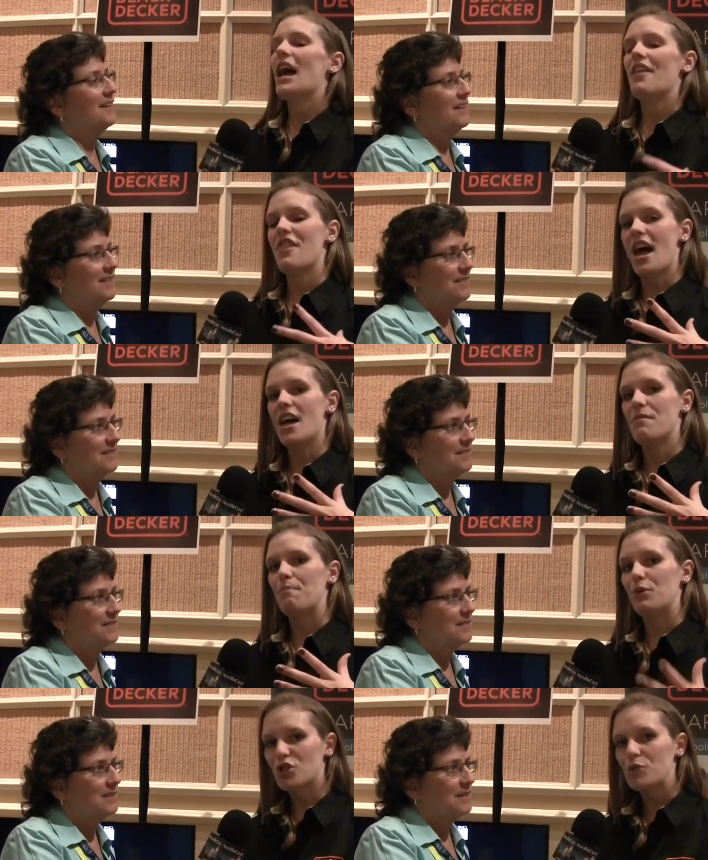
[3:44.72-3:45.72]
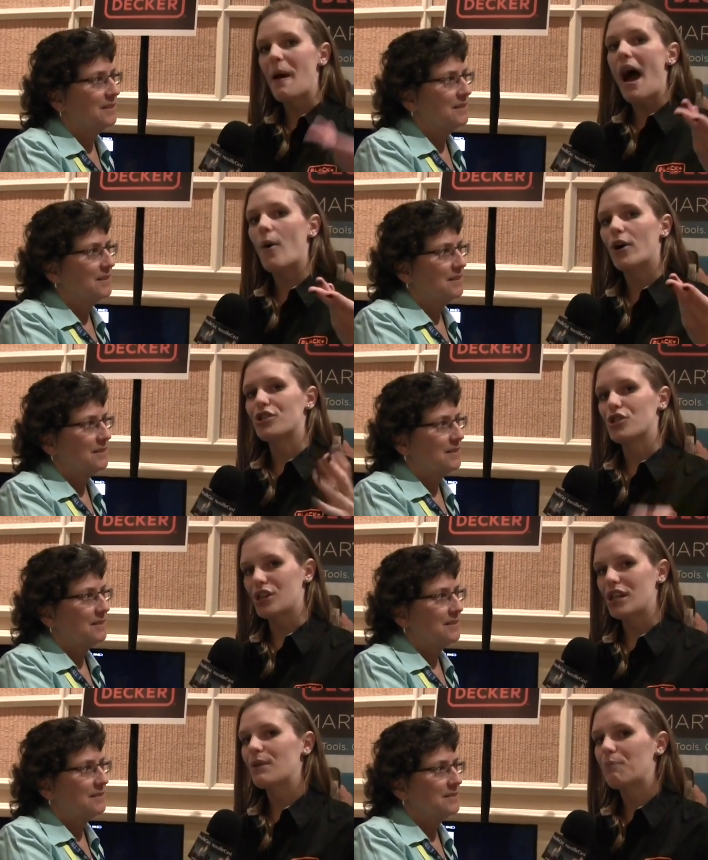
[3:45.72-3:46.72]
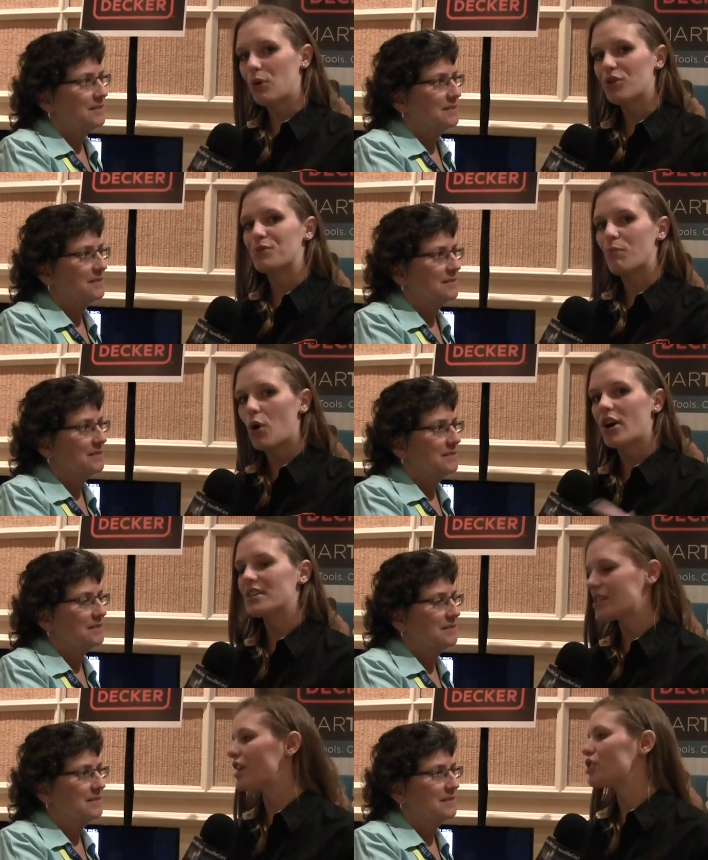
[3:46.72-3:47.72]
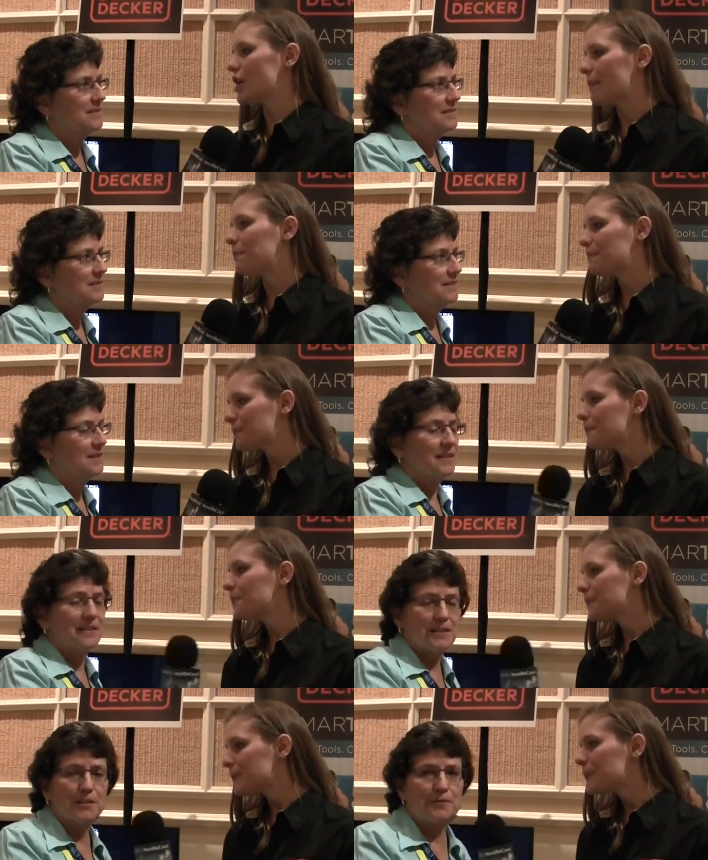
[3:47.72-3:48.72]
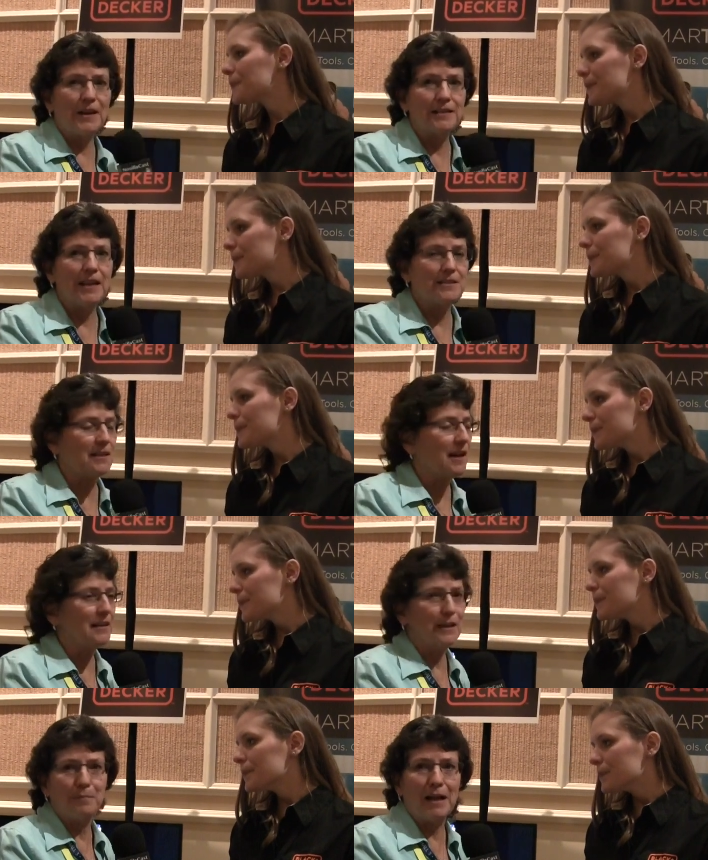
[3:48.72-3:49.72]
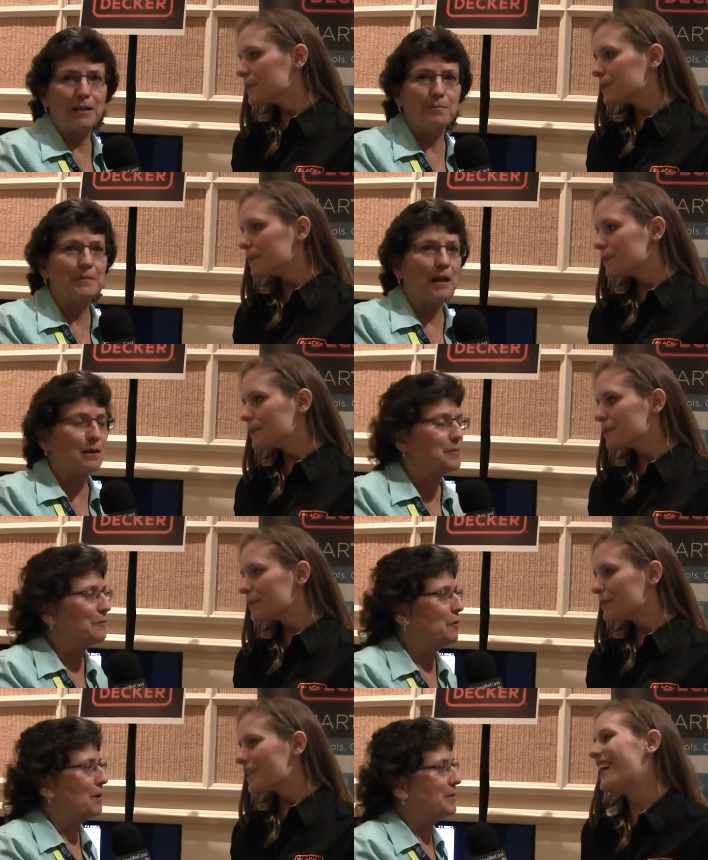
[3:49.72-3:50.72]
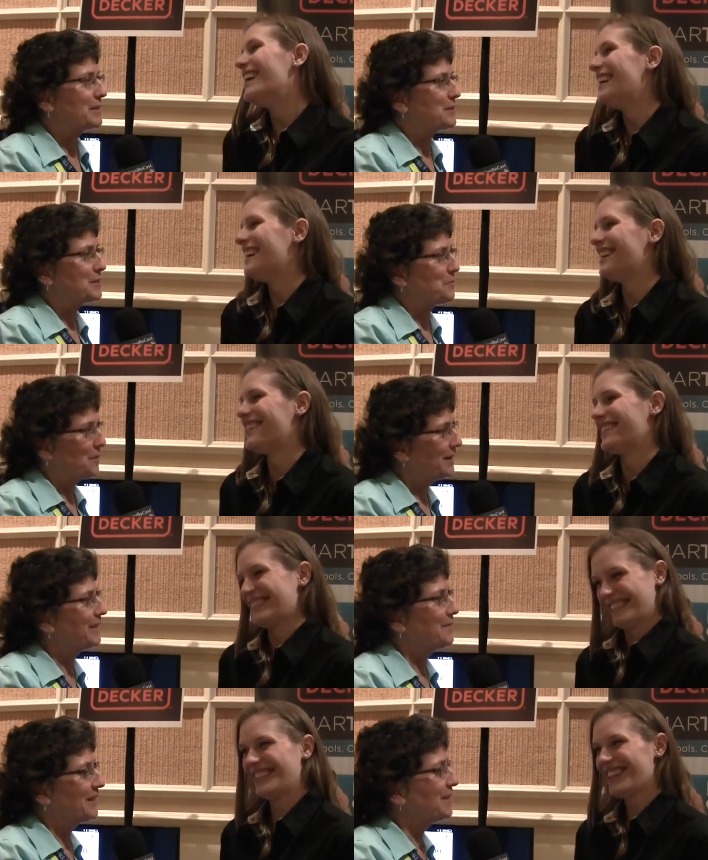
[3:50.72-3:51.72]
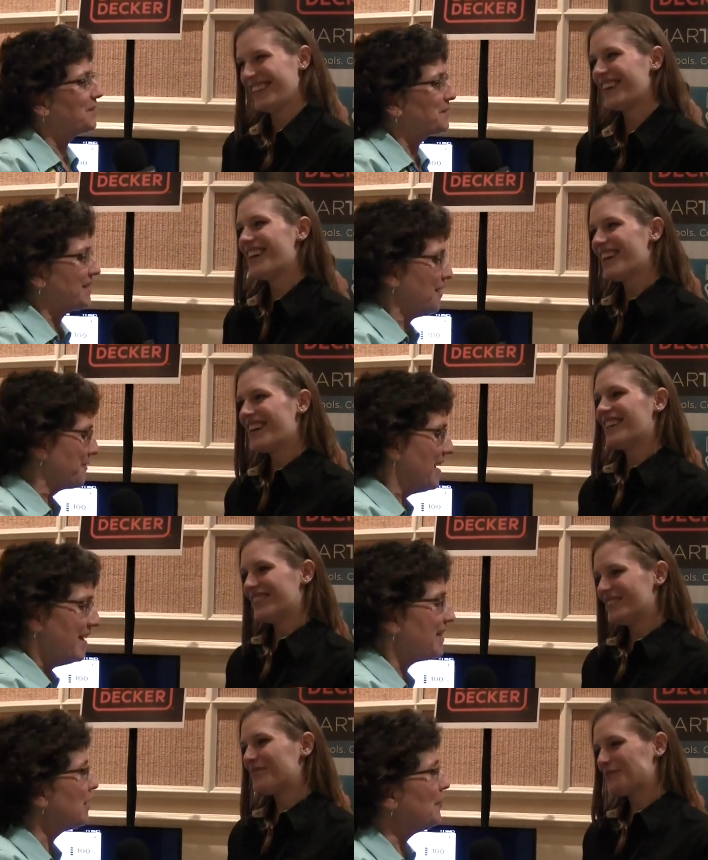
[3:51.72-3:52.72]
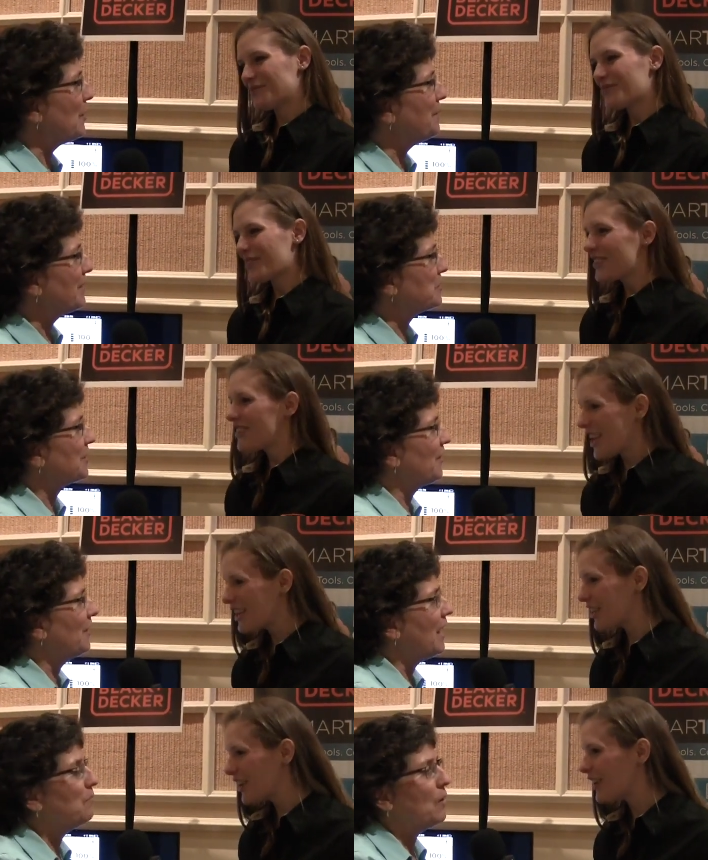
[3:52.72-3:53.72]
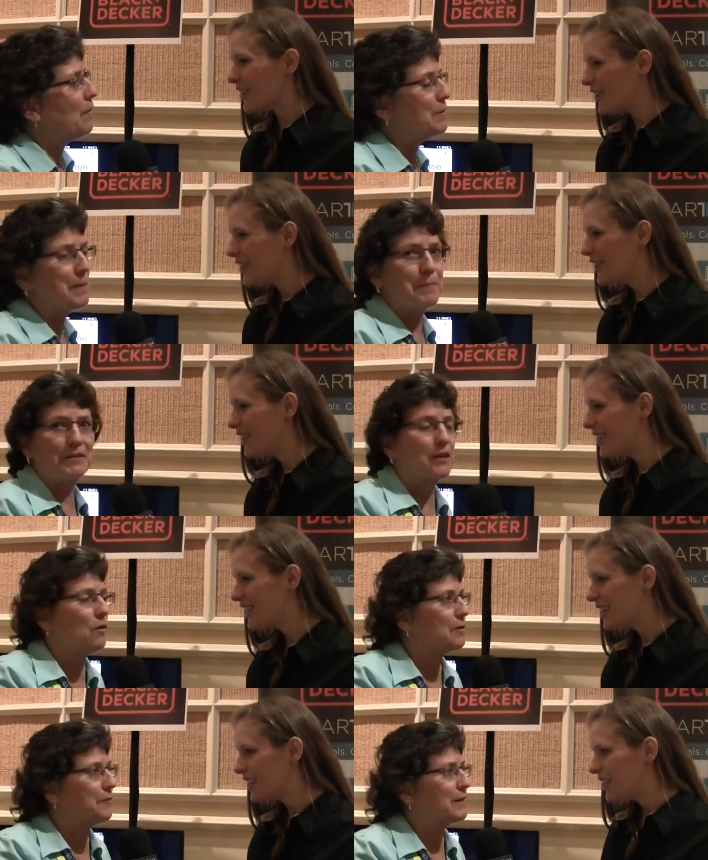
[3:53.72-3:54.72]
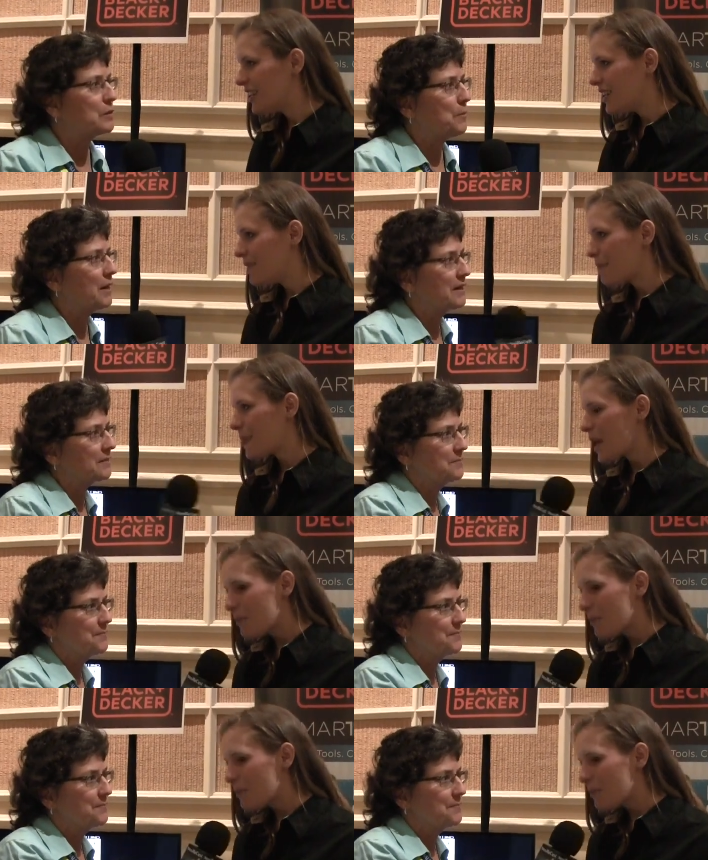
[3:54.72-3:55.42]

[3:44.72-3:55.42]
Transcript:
Speaker 1: and then boost power so that it pulls more suction. This is fantastic. I like Black &
Speaker 2: Decker before, but this is really, really cool stuff. Thank you very much, Sarah. And where would people go to find your product?